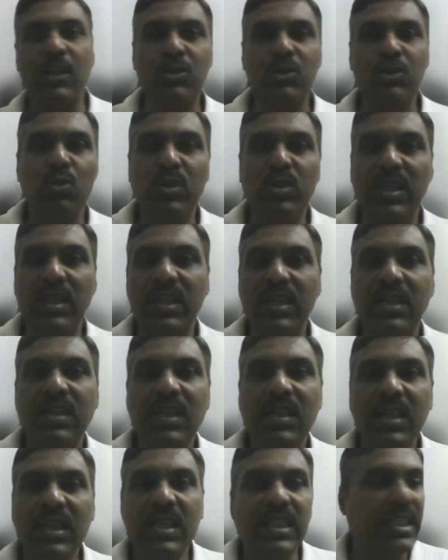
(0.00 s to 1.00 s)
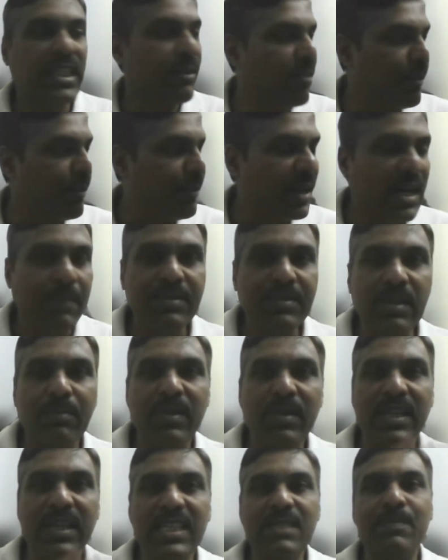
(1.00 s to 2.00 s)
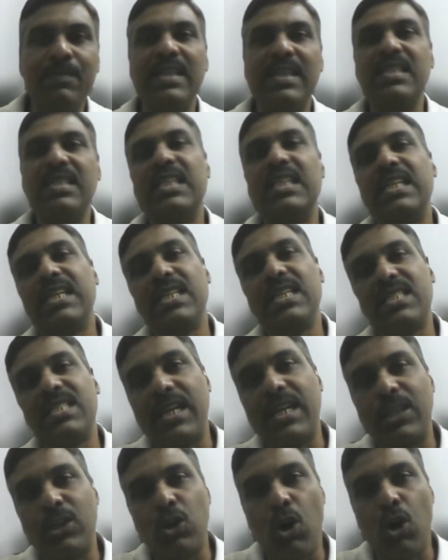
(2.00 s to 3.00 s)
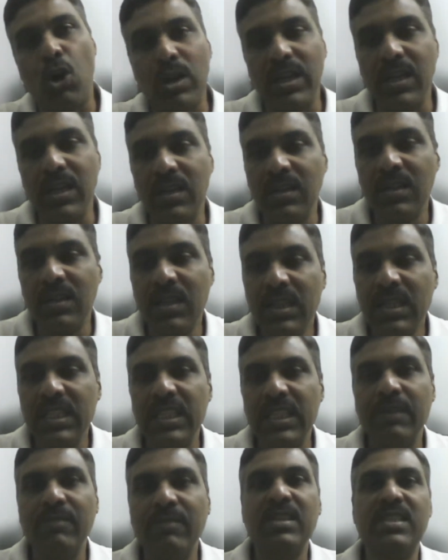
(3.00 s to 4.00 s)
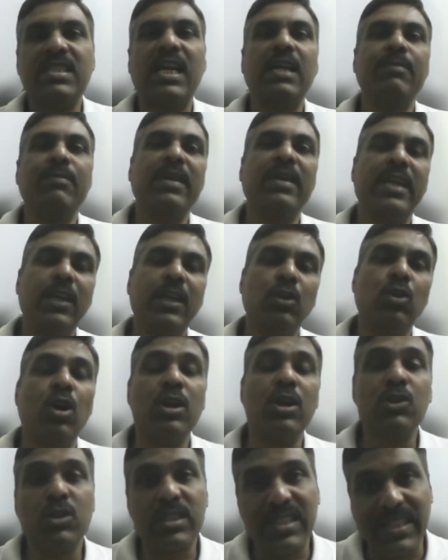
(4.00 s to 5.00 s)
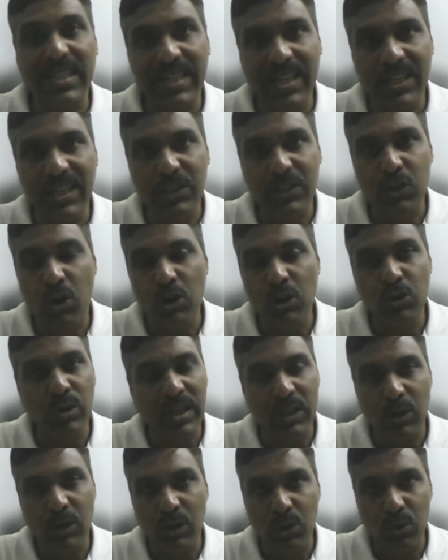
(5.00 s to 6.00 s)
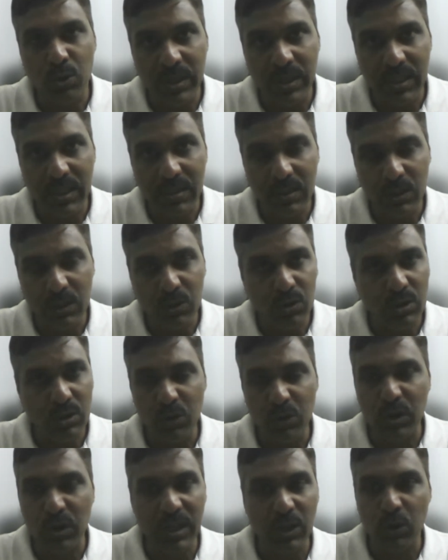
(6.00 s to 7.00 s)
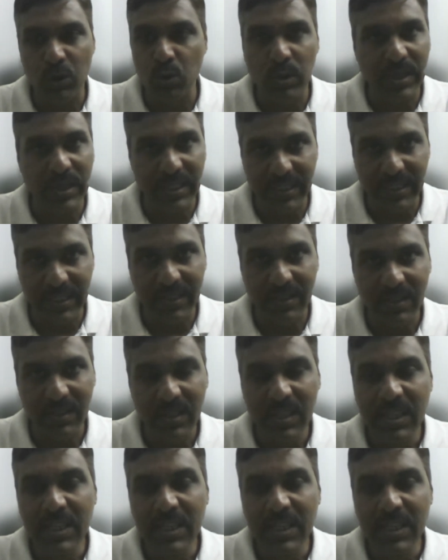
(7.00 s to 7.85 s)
student. They will pick up somebody's pencil. They will start talking. They will start making noise or singing a song. You cannot do it. You cannot do anything.